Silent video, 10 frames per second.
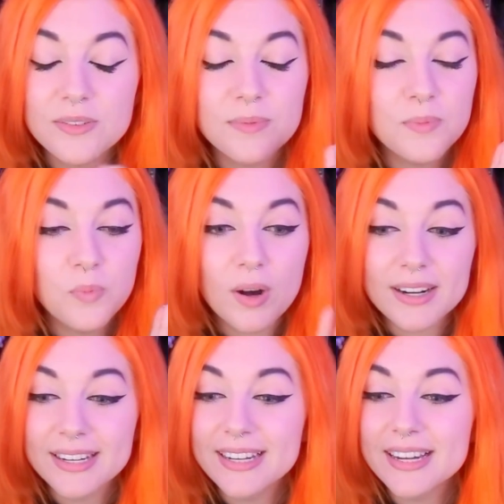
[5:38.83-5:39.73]

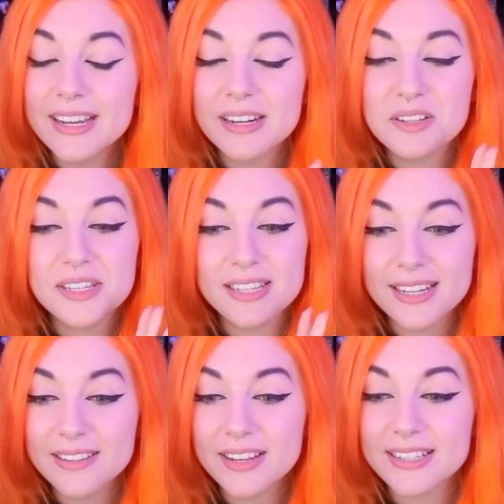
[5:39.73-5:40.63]
walking in,
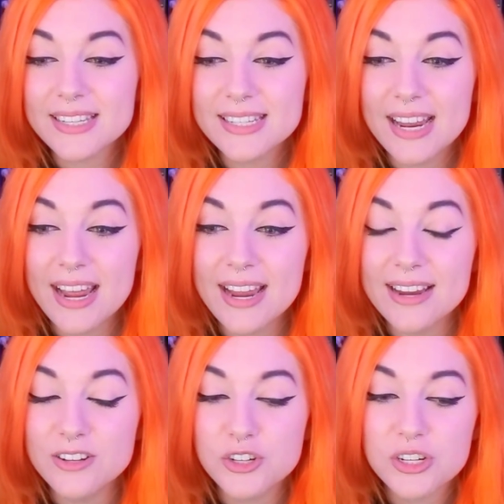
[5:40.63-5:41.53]
seeing that
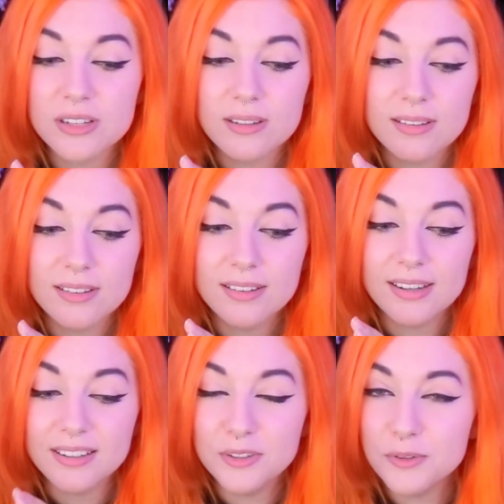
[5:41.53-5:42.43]
stage,
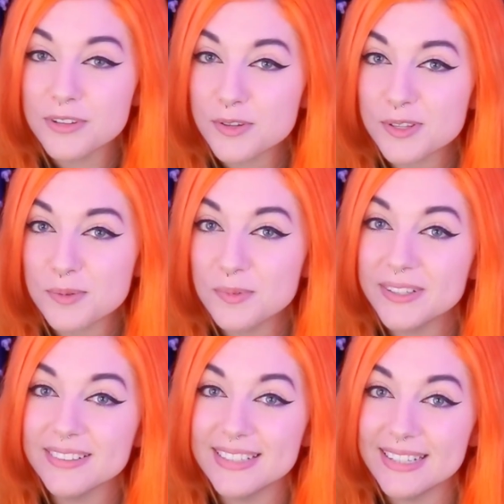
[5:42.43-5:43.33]
I knew this was the
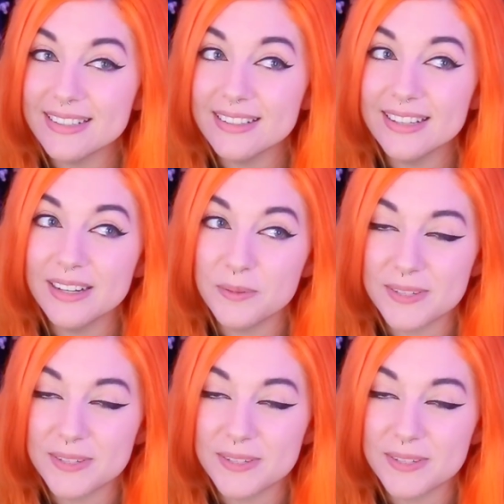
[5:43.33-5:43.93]
real deal, and I was